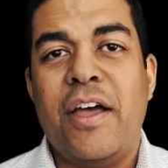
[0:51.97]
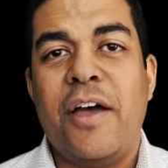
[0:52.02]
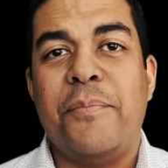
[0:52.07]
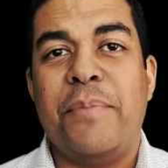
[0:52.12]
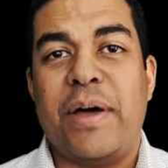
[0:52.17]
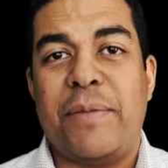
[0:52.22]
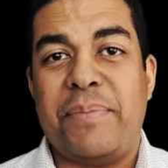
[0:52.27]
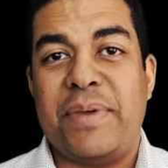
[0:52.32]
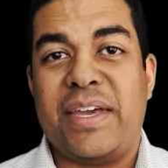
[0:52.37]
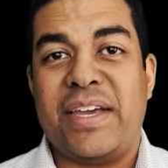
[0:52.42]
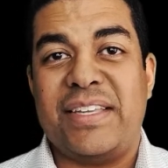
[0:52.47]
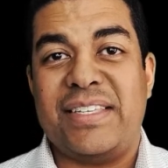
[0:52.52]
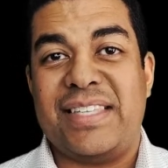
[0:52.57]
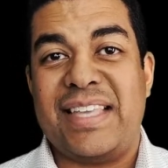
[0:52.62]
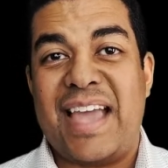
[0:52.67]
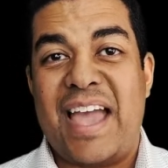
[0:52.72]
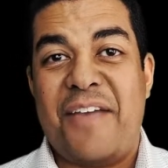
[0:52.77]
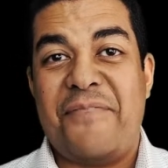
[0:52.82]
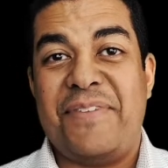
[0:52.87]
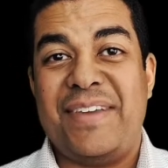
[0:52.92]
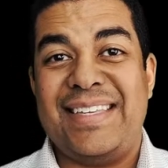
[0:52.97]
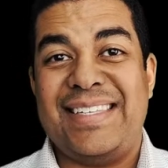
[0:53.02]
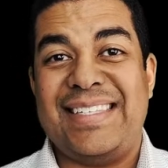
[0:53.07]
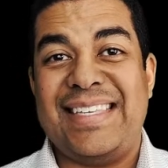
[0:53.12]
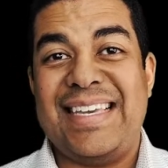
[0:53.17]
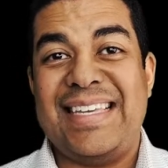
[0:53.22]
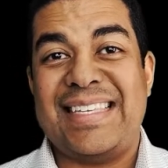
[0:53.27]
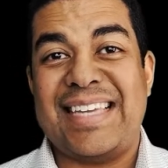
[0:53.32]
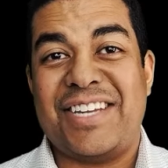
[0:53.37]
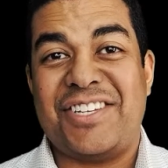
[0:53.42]
but because the
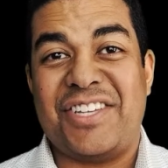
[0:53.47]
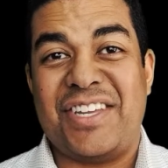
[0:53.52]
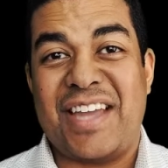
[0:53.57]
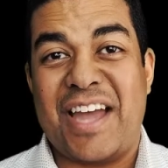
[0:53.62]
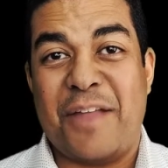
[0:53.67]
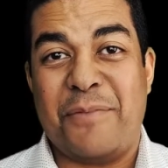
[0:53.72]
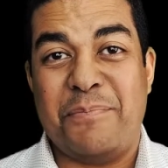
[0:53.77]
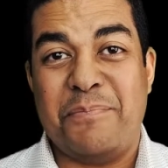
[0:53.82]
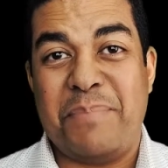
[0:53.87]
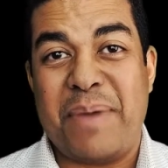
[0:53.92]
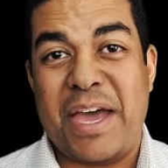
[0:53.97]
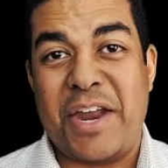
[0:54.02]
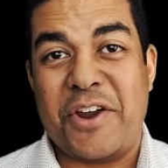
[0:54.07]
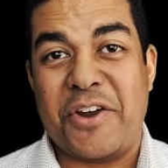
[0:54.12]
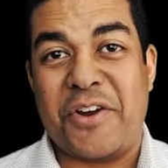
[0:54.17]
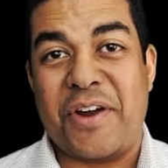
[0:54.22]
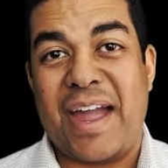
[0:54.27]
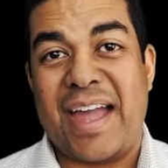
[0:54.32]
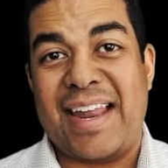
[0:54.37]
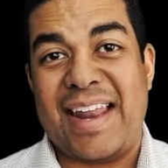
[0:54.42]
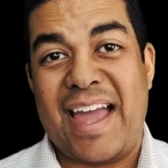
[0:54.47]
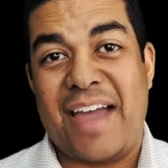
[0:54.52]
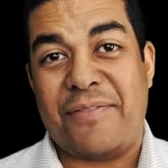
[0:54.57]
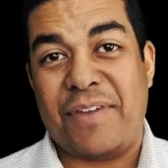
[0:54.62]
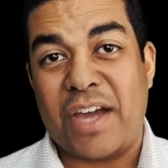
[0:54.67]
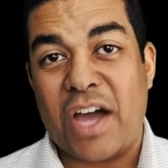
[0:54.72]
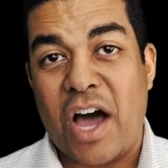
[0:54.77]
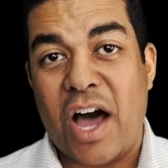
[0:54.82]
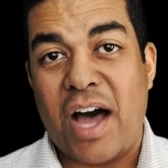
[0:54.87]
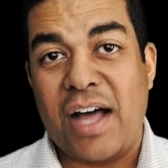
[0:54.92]
FEC's actually gotten better at
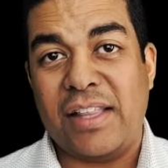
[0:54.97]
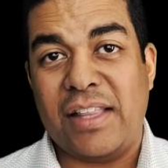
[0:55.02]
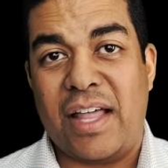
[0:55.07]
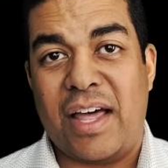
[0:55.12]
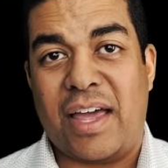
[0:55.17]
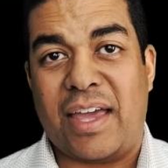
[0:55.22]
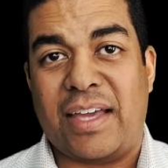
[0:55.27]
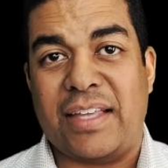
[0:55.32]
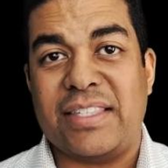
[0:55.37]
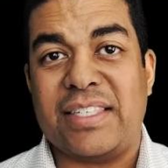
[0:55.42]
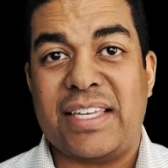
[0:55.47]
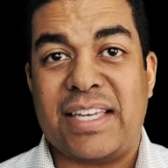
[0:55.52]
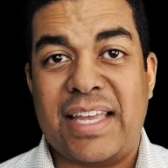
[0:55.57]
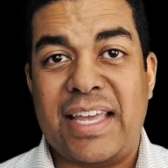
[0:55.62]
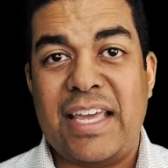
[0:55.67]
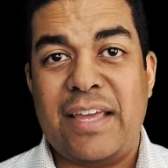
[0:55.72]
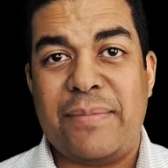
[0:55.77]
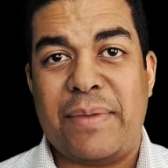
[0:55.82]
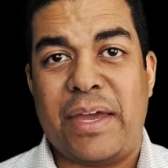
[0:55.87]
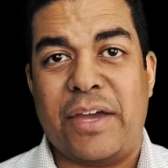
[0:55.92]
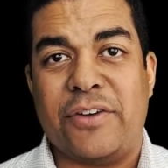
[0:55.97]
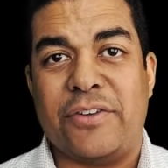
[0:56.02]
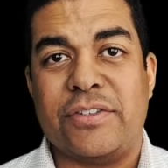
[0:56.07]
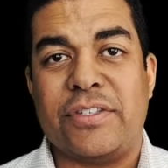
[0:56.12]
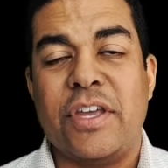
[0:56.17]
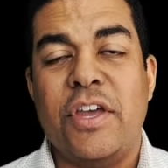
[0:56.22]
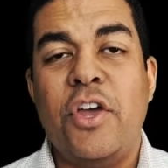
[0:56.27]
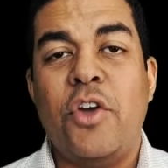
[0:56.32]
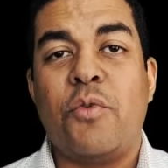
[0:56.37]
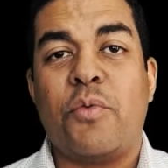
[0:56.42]
having hotlines and
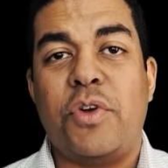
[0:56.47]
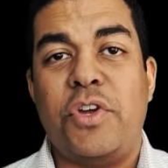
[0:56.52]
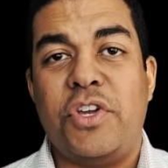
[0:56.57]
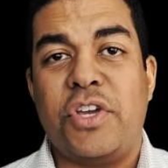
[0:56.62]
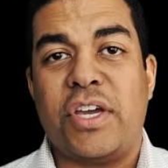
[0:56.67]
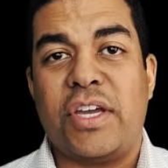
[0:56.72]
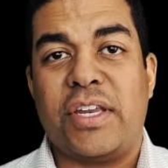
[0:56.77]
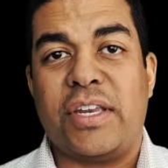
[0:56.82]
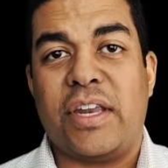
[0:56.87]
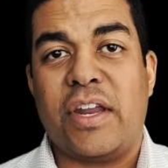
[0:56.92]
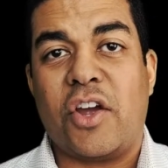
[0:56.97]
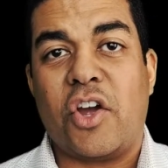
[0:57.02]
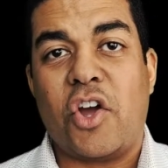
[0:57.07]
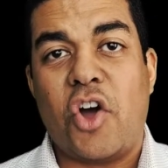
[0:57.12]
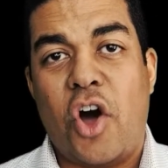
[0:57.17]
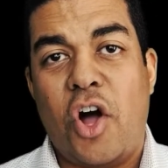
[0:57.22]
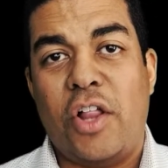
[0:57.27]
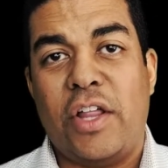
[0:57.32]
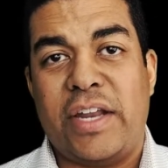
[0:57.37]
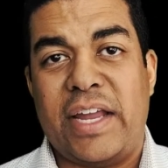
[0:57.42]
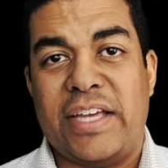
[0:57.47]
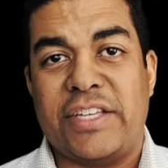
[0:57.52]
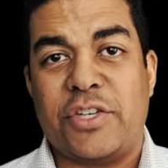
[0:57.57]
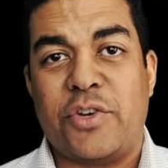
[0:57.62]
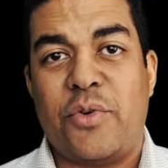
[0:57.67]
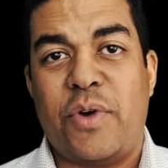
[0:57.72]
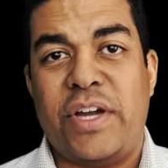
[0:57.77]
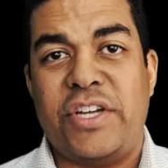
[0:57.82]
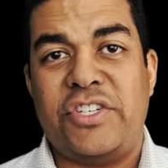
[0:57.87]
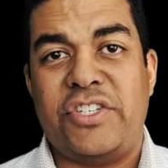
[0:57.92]
emails where you can call and ask
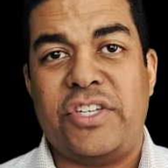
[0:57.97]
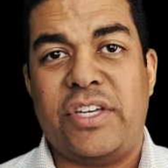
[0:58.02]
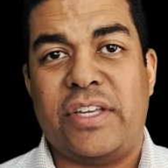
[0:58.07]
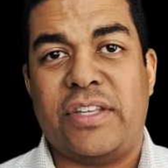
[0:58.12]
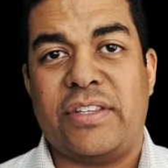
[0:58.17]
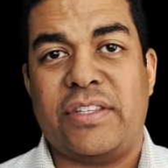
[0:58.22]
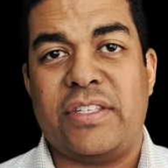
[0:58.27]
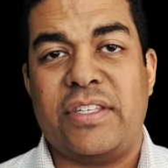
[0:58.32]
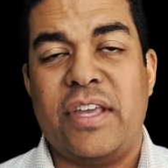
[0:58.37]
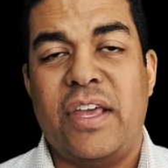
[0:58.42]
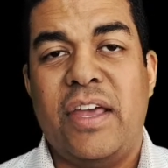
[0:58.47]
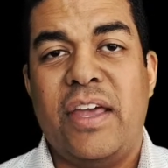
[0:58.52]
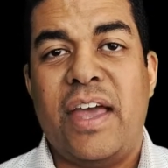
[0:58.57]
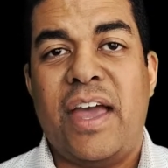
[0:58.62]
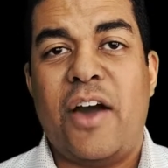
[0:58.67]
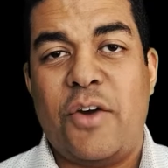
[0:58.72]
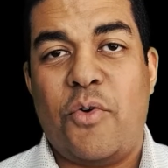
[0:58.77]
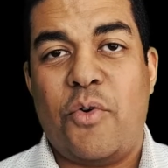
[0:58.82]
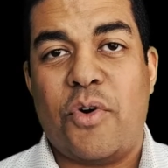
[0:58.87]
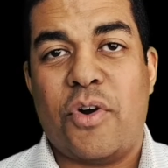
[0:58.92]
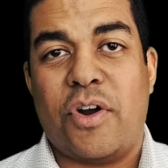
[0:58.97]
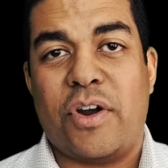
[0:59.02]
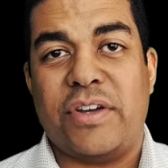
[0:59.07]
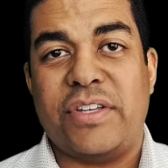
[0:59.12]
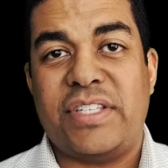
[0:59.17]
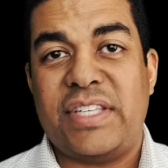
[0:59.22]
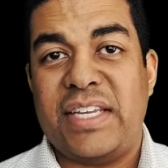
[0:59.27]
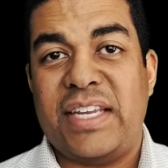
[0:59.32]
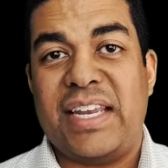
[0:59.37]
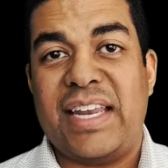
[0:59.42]
questions or
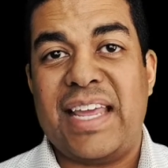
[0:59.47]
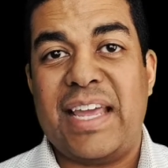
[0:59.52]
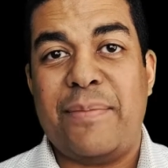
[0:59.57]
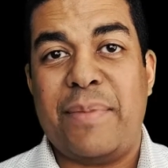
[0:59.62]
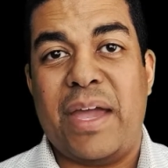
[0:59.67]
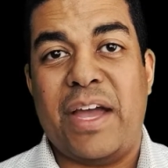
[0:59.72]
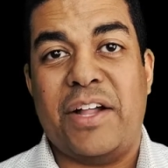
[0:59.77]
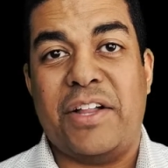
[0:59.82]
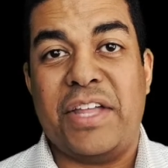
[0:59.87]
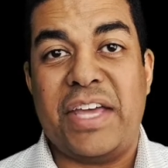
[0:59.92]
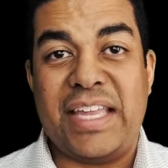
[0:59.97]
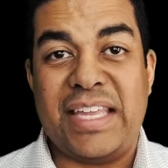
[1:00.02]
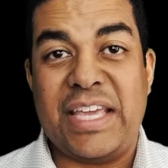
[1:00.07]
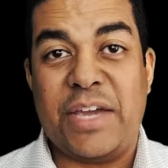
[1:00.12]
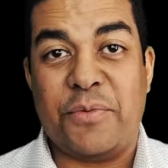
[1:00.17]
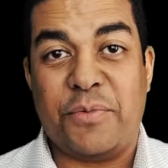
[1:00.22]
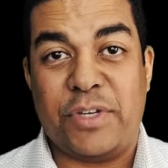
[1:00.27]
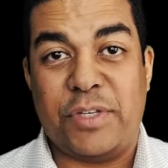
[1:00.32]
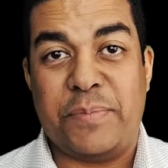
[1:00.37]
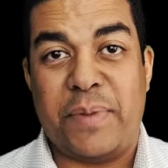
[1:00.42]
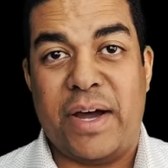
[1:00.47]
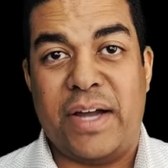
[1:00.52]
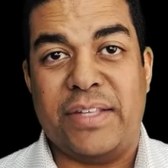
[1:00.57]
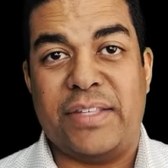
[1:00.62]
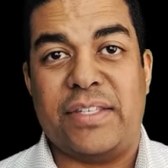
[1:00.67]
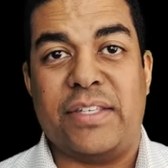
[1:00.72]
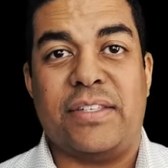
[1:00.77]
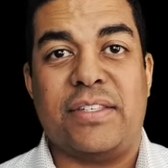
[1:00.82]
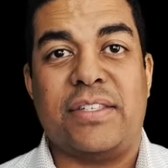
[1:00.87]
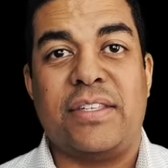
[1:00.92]
send an email and get
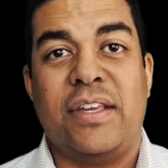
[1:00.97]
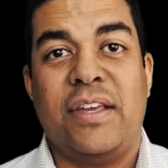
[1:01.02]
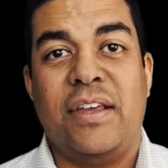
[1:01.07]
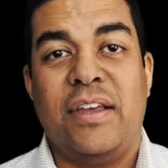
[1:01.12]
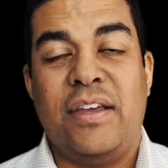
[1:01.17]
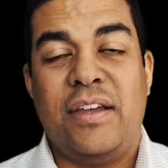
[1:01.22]
responses,